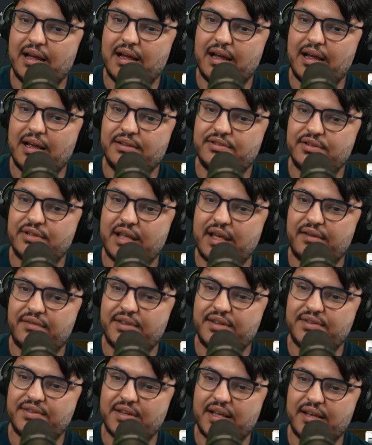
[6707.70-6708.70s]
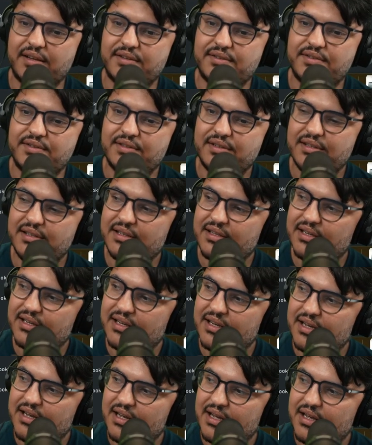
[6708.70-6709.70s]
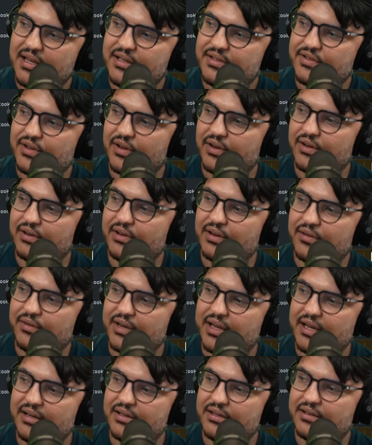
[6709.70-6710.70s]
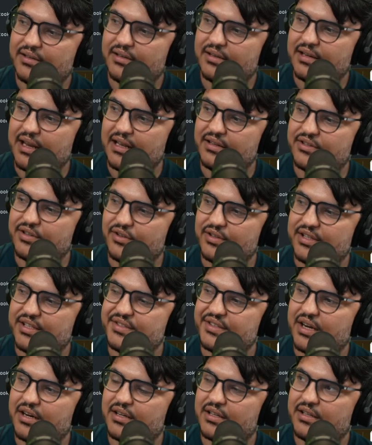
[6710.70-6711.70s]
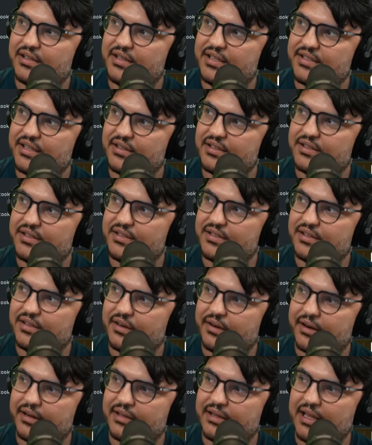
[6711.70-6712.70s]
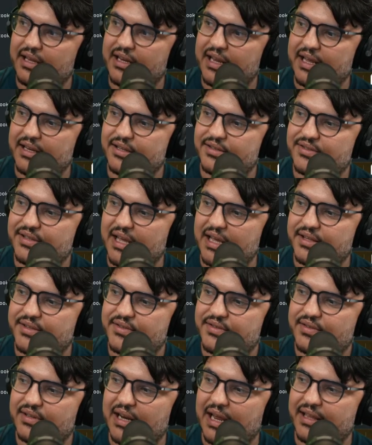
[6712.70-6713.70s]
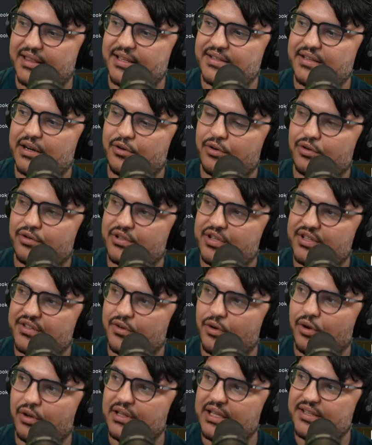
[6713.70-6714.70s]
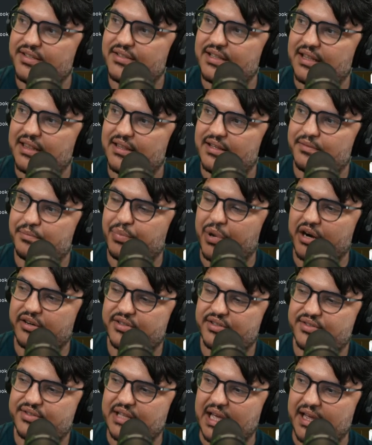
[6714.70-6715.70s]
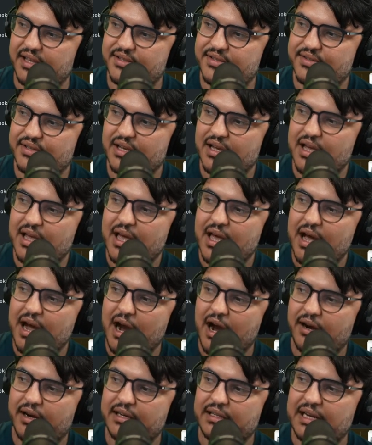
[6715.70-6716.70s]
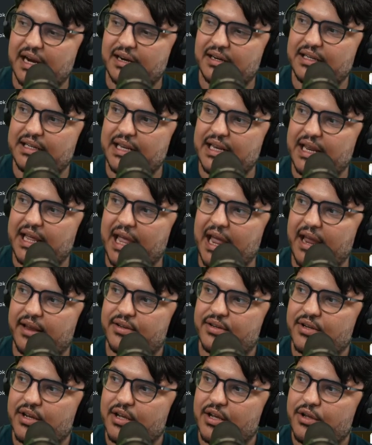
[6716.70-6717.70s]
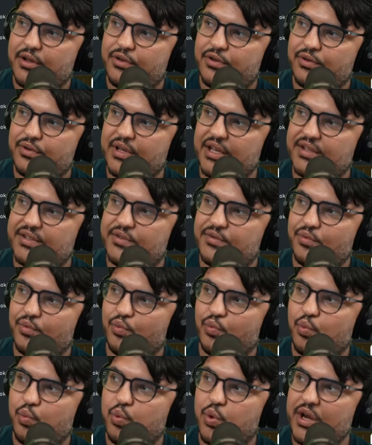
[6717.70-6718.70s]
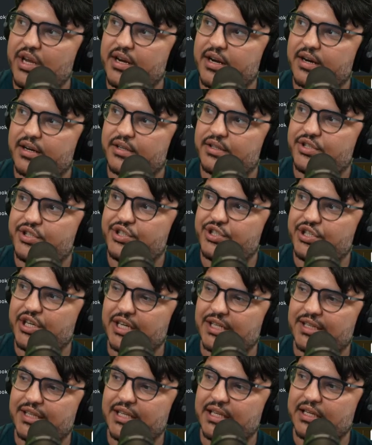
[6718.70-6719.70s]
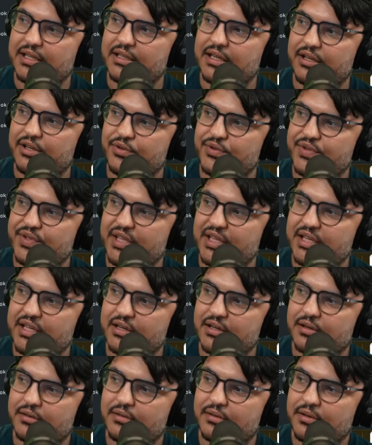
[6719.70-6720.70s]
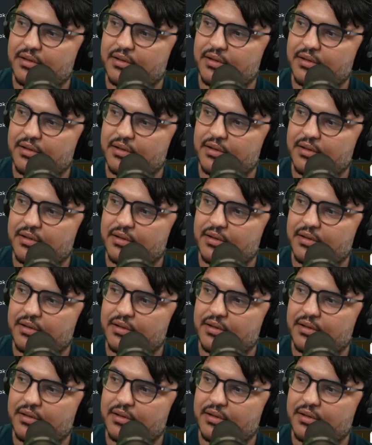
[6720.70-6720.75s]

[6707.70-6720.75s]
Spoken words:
they have these things. So we can, and so these are the dedicated states. Like all these parser states are entirely dedicated to this weird shit that you see here.